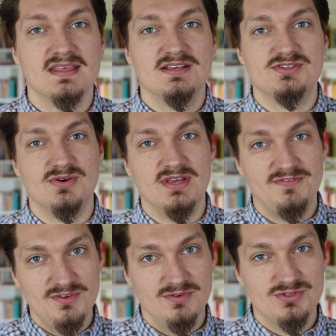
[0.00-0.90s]
So
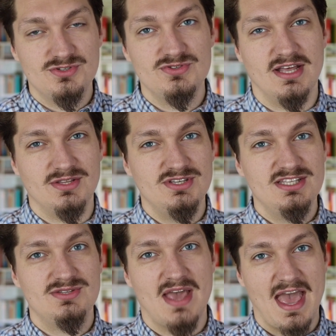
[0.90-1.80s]
if you want to do that, you
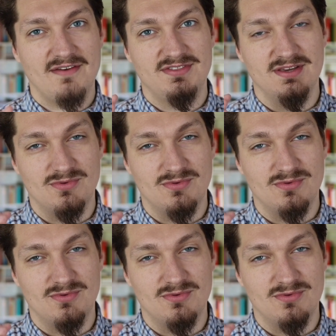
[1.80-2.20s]
need to have the